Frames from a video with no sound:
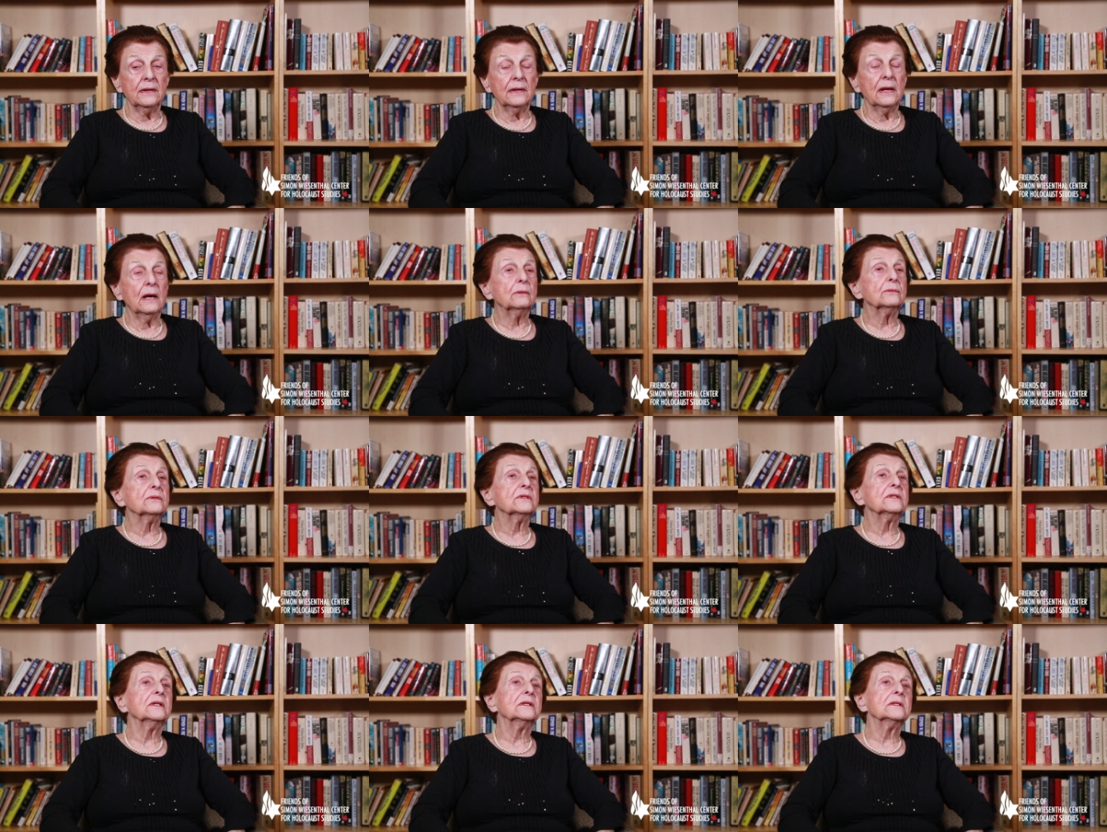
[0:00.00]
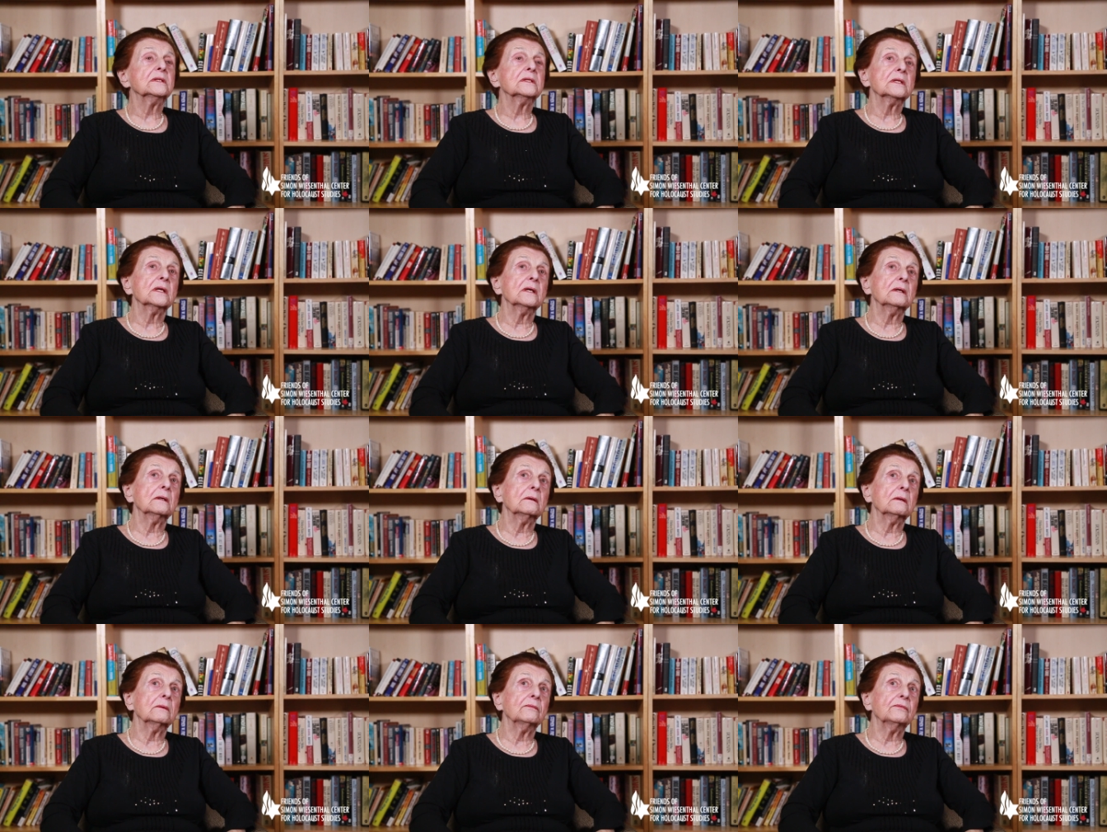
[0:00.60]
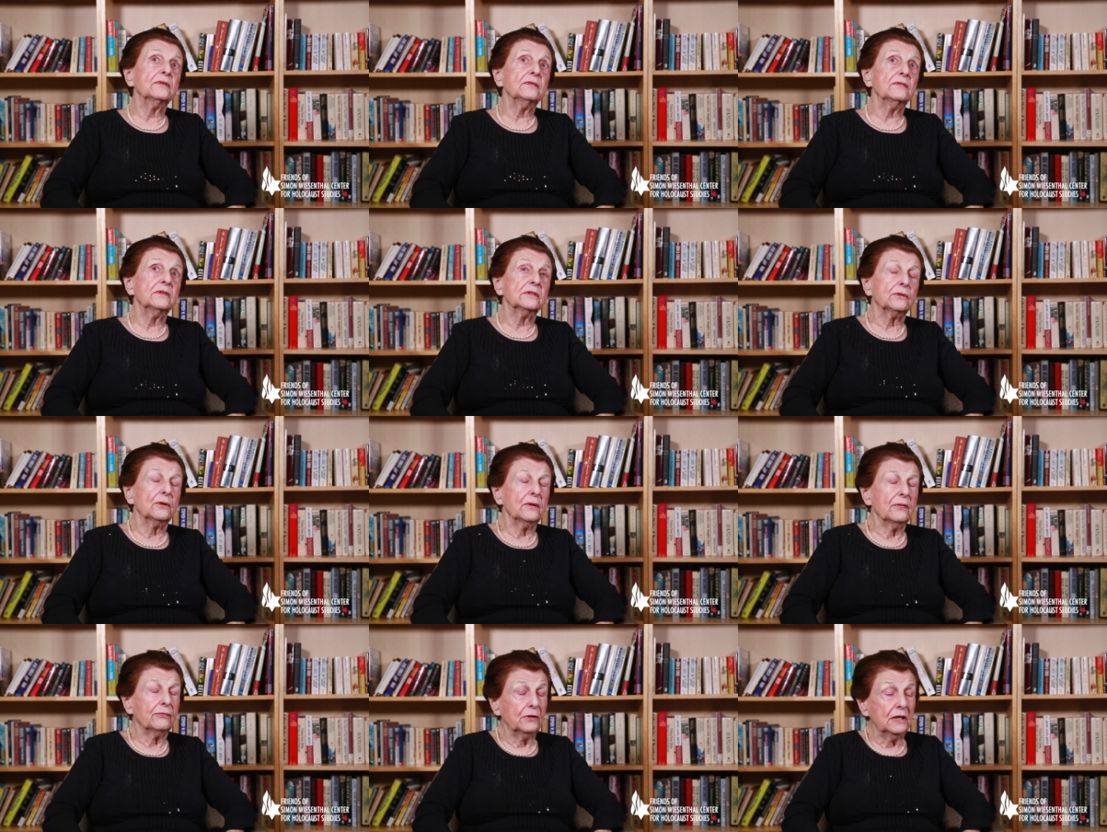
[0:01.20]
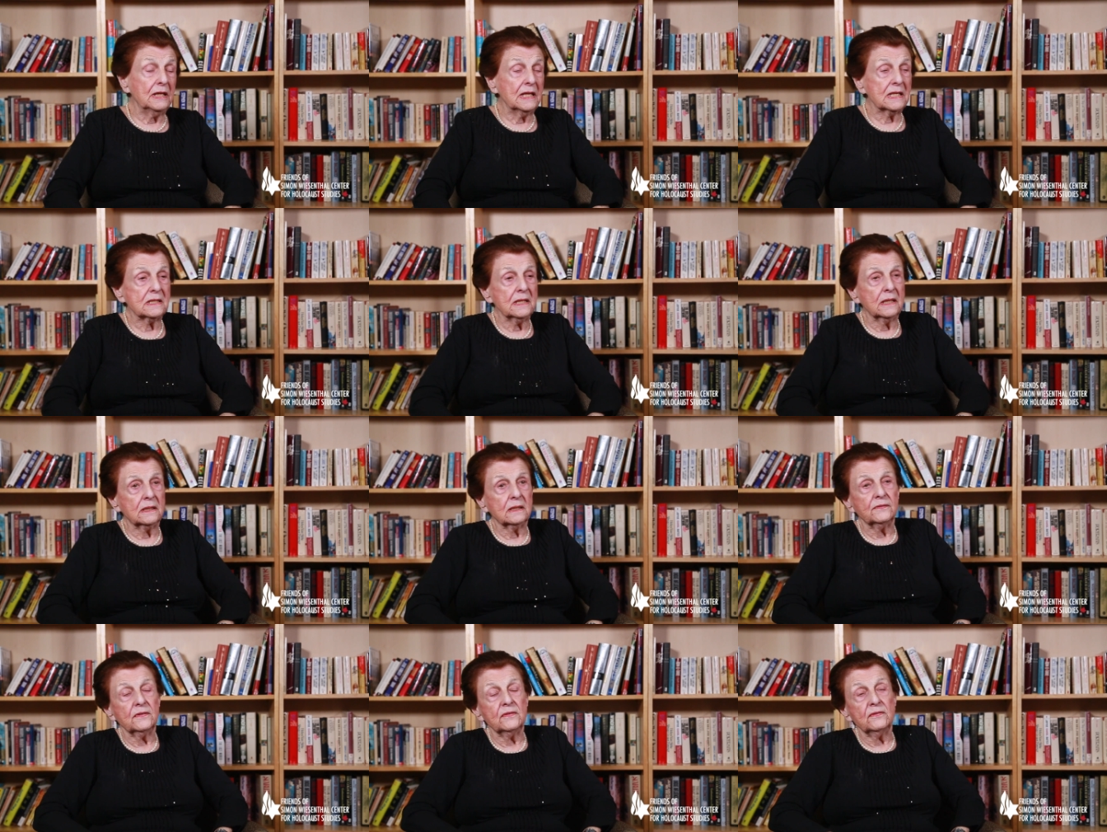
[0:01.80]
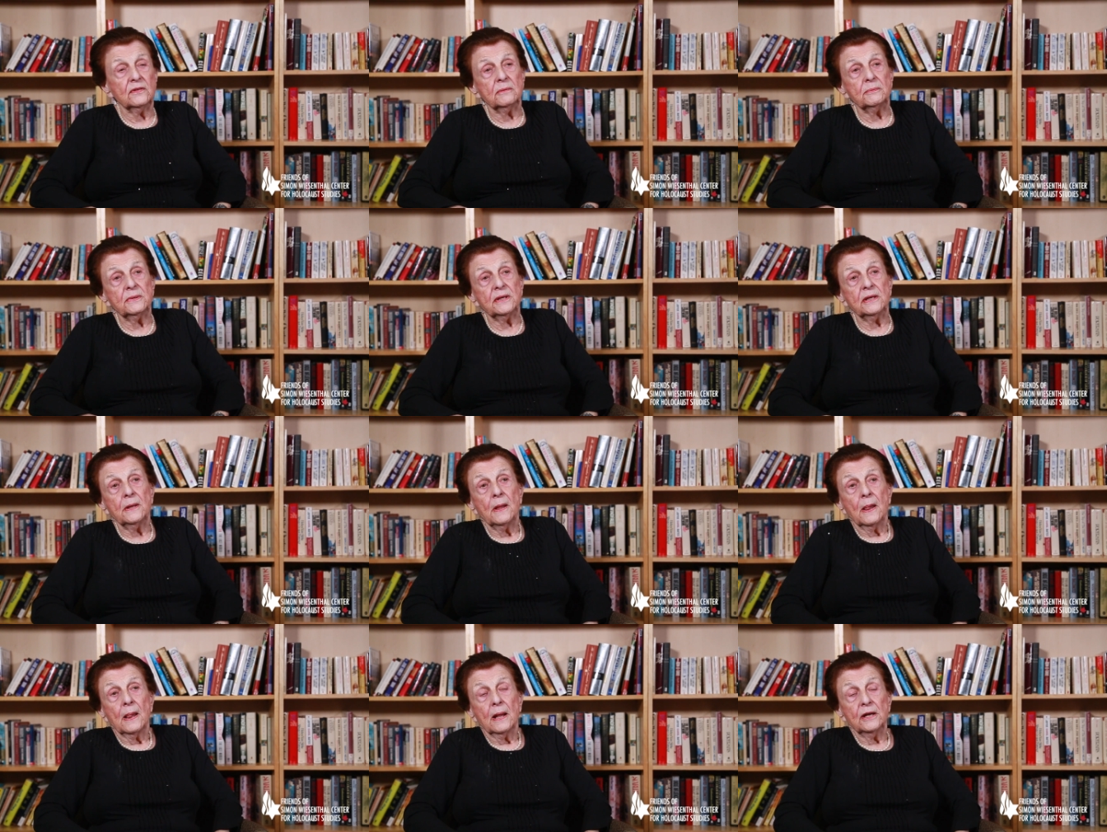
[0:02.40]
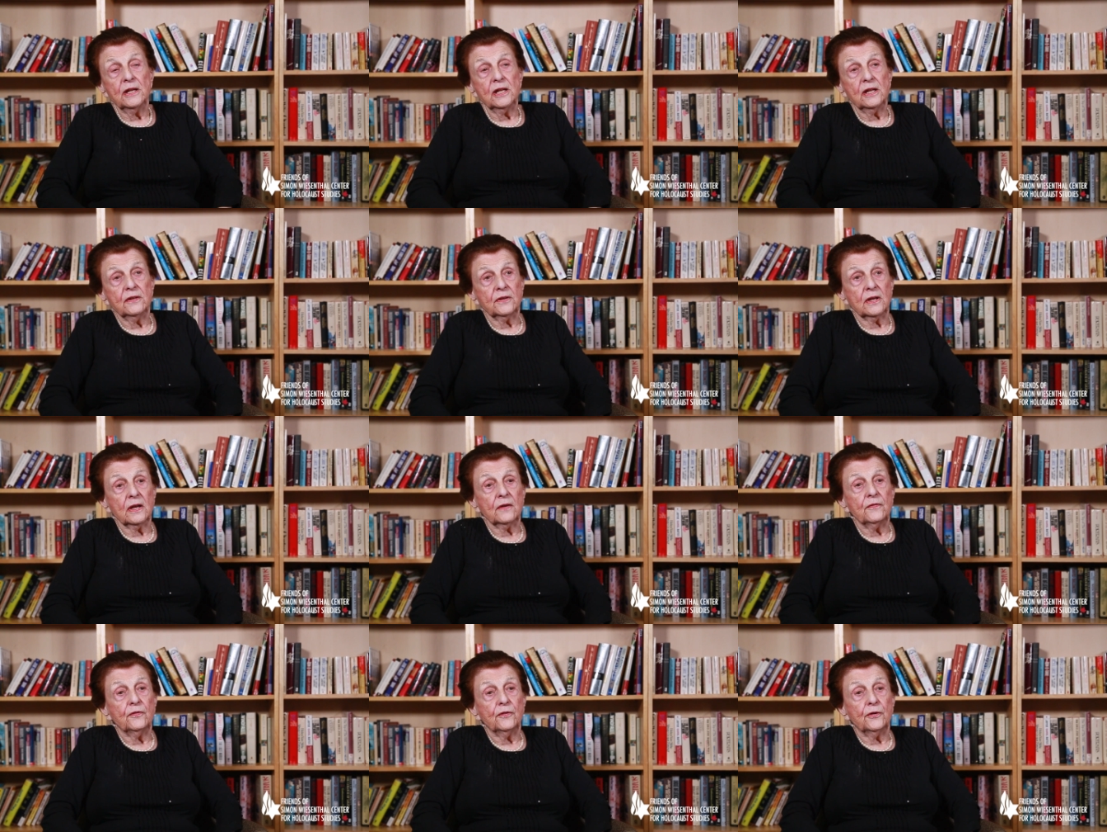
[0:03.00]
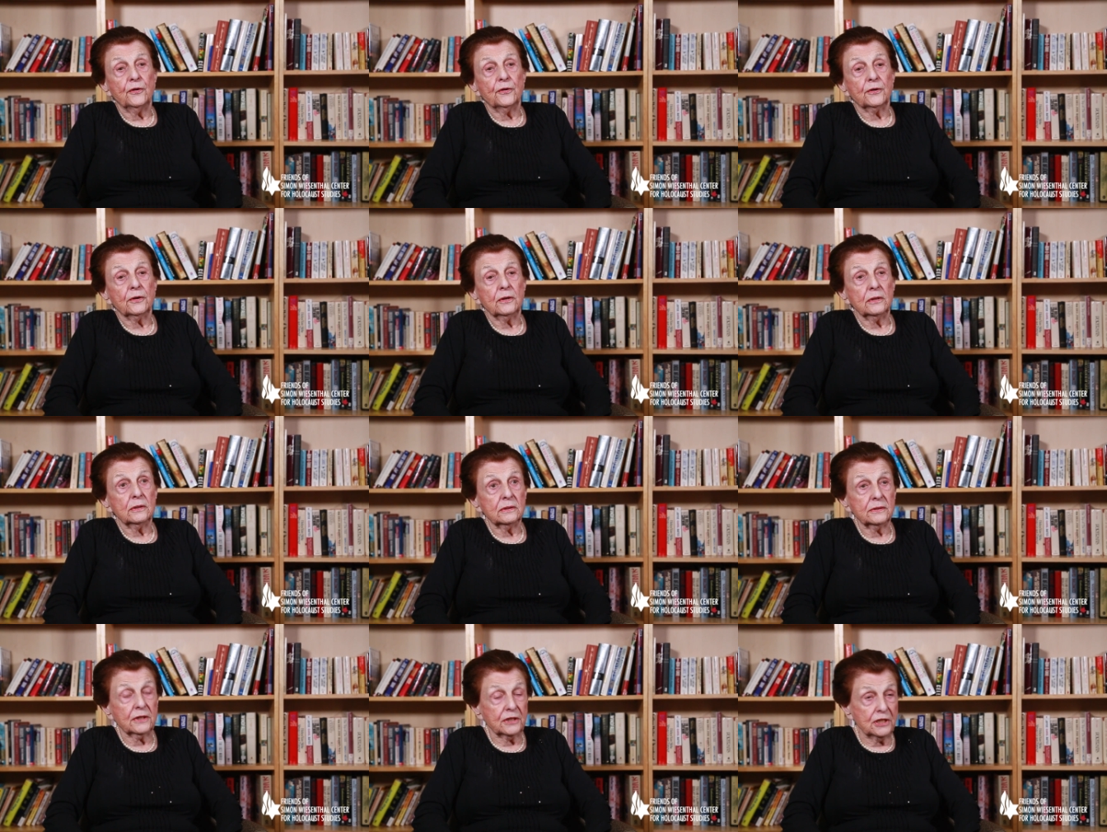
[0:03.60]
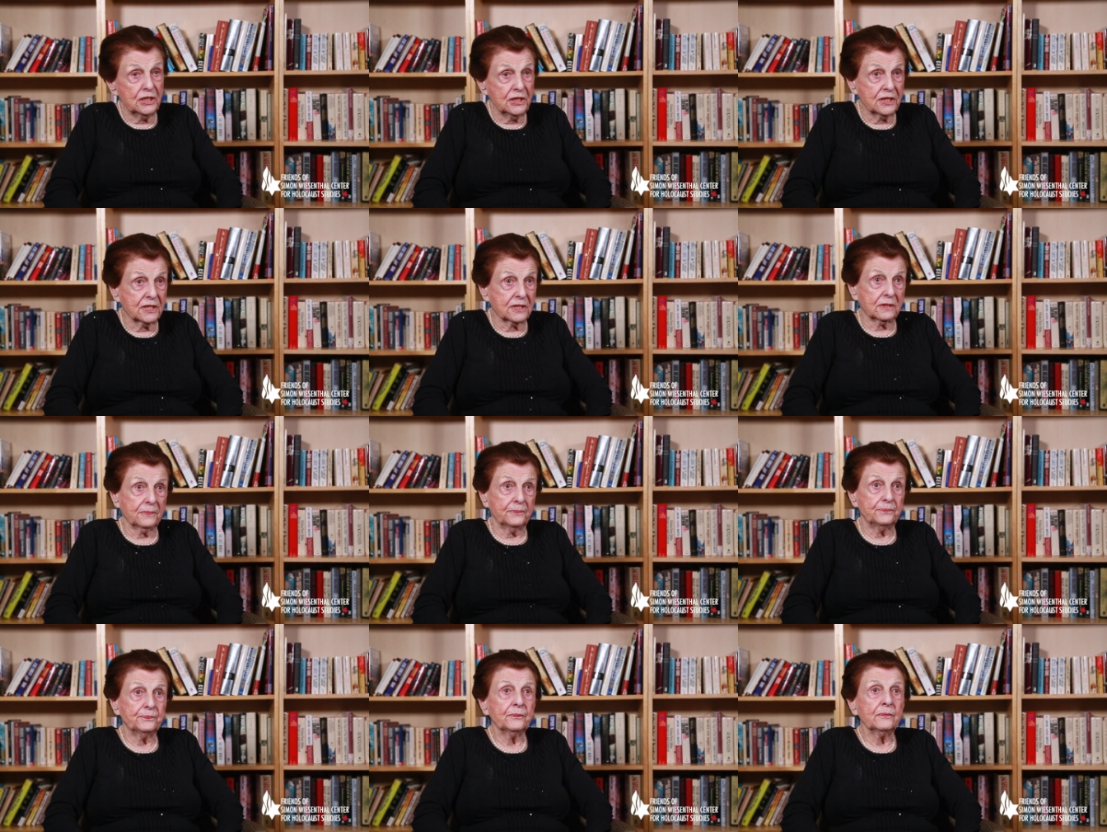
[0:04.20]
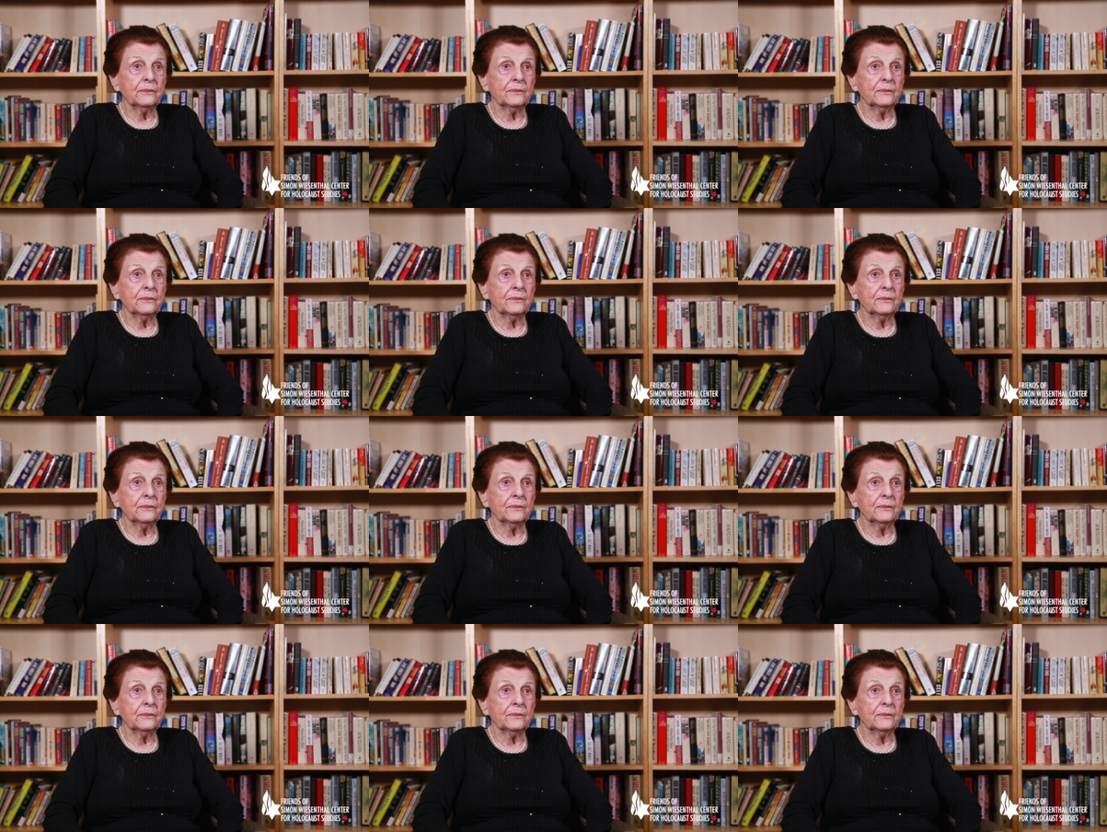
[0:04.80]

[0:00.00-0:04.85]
announced that we were 3 days later we will be leaving for the east.